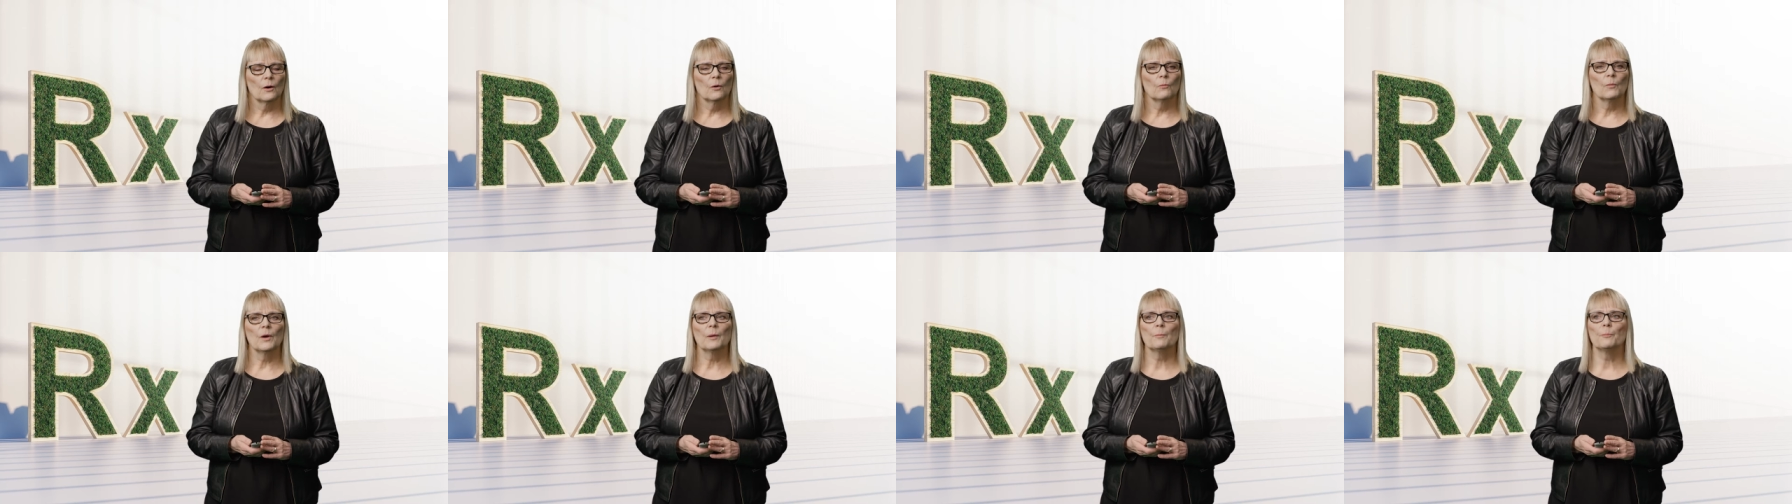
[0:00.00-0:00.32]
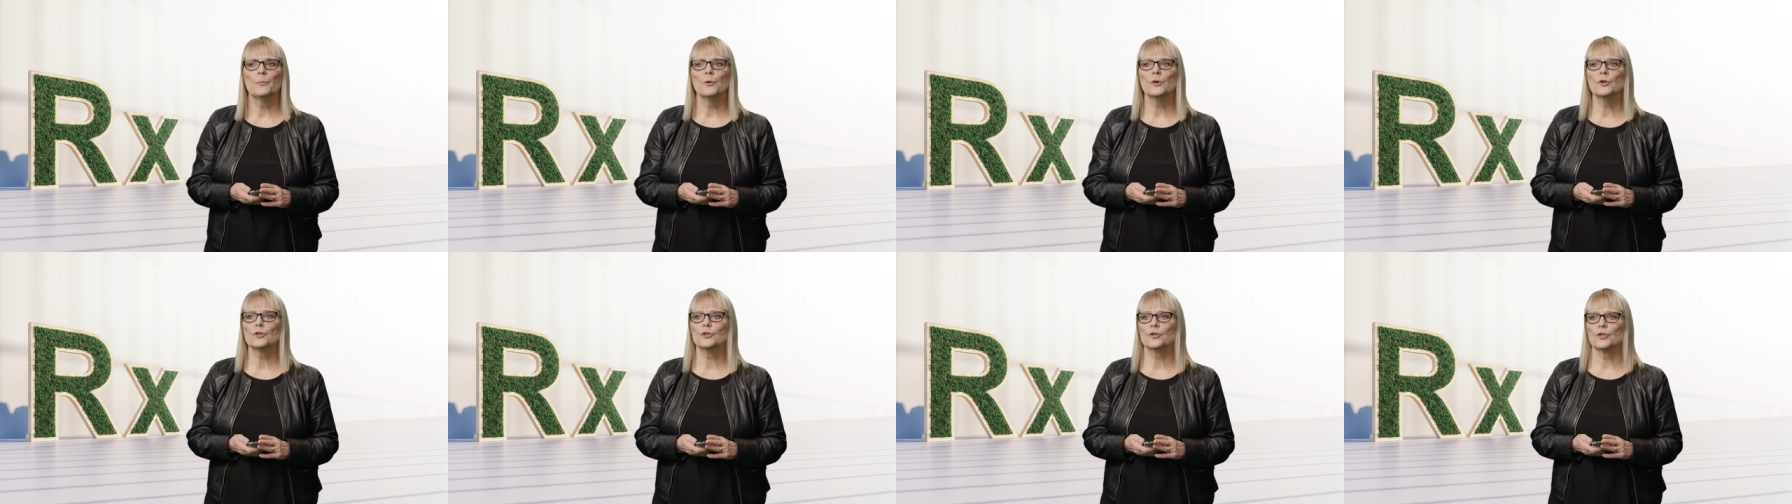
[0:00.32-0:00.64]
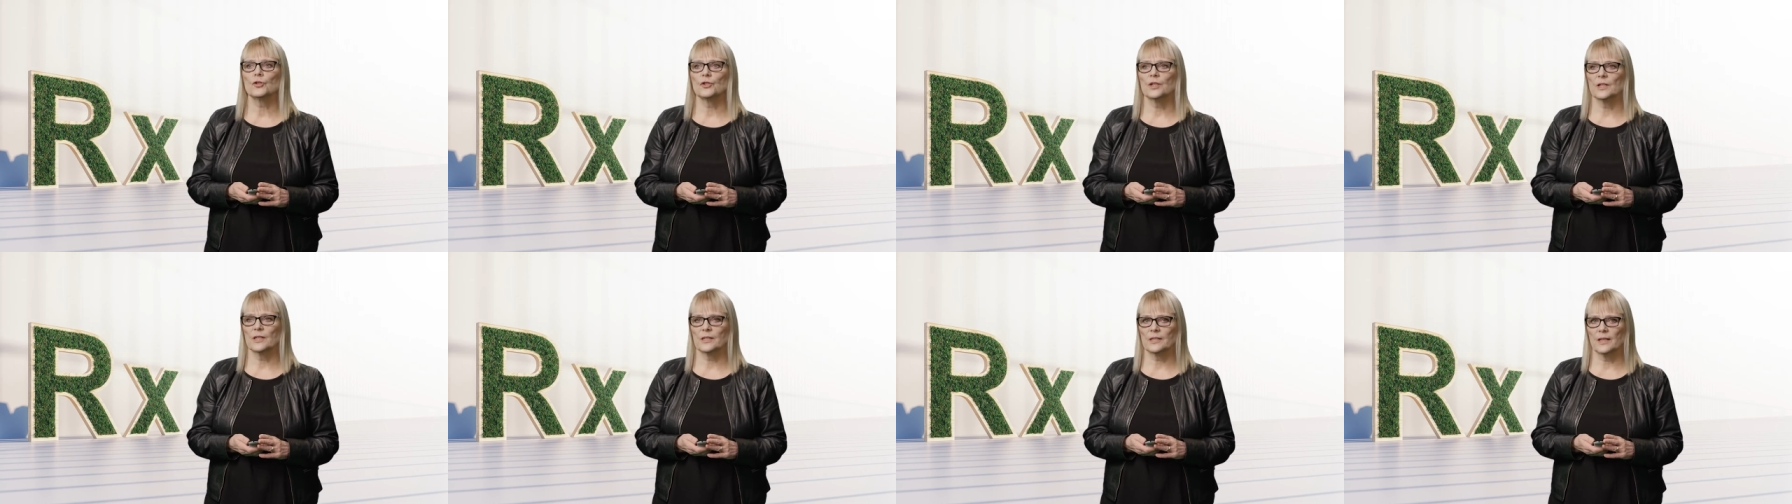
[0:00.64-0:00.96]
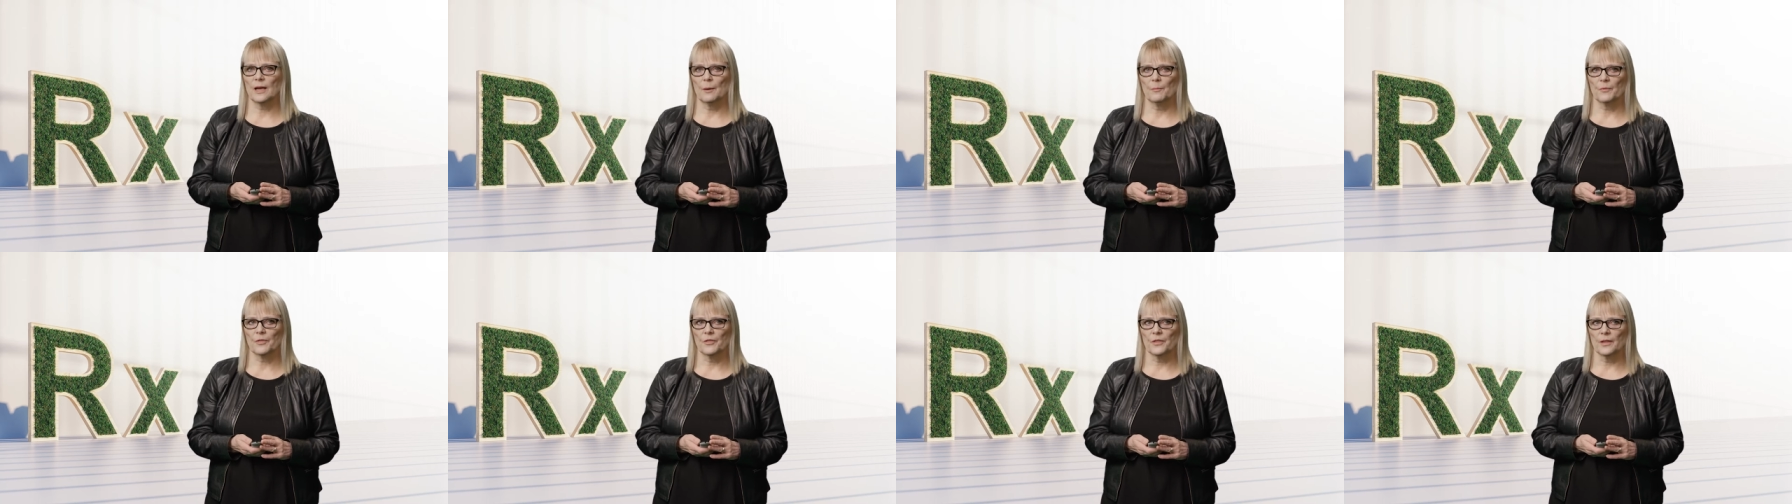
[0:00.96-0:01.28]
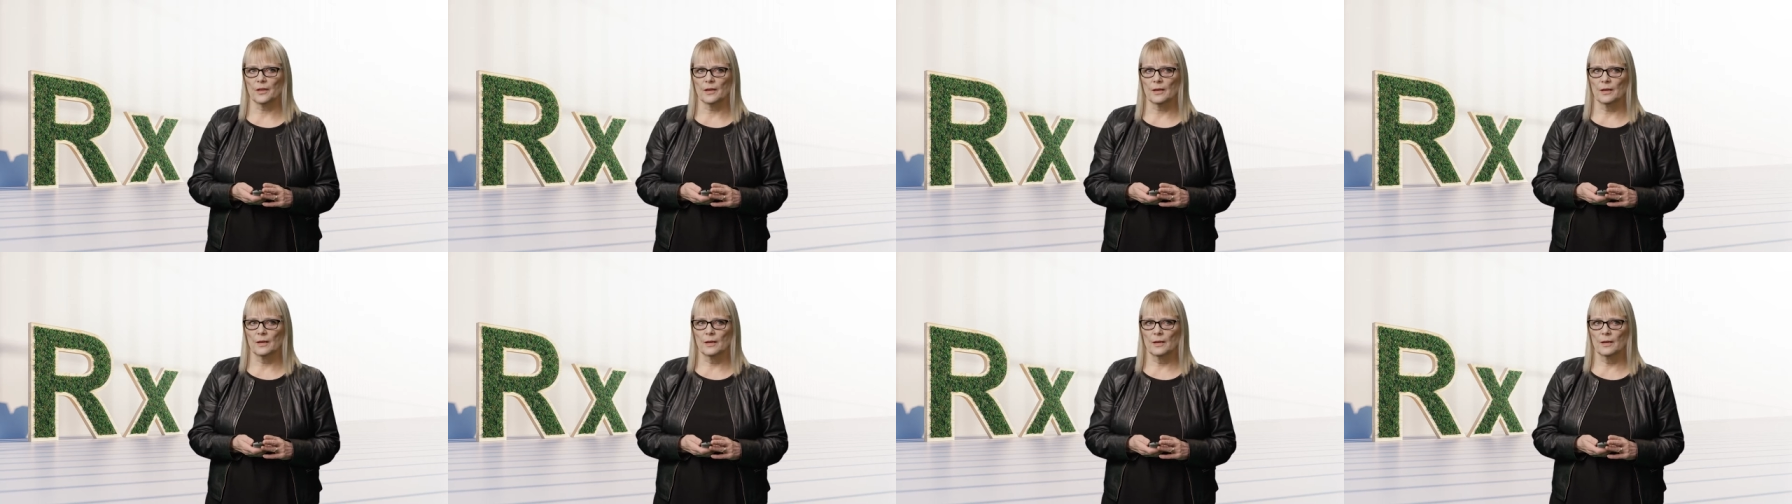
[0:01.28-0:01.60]
when purchasing
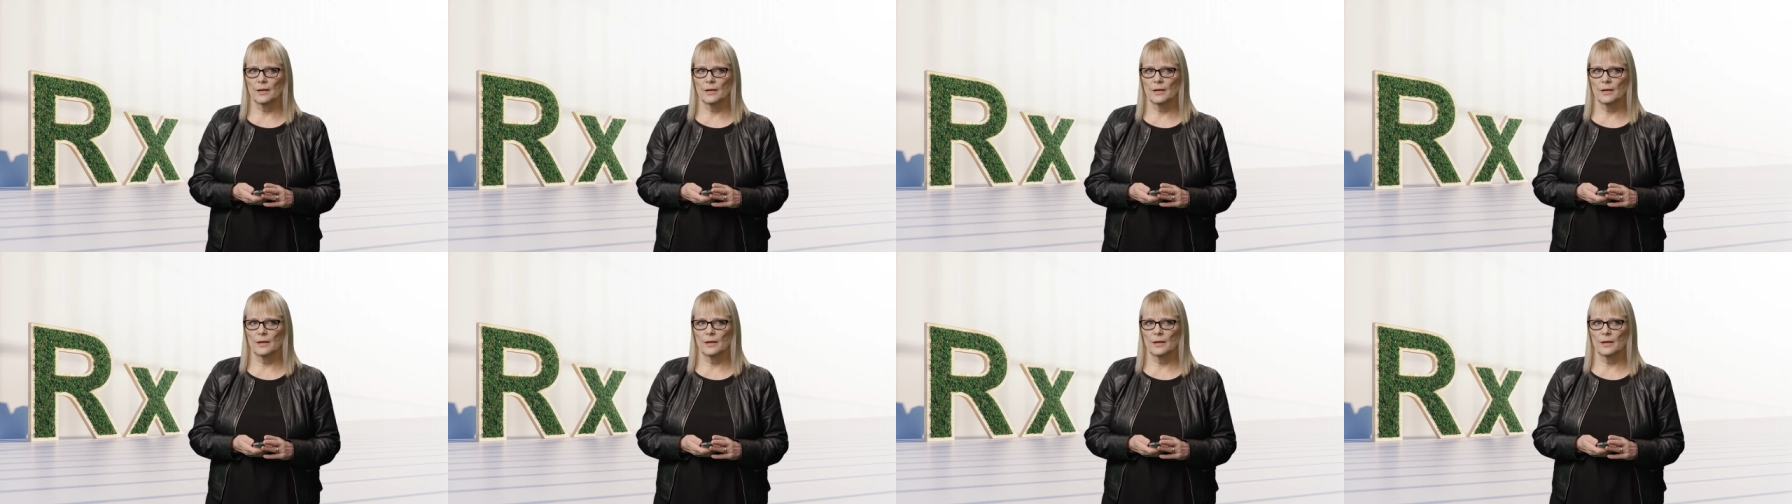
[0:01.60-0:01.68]
something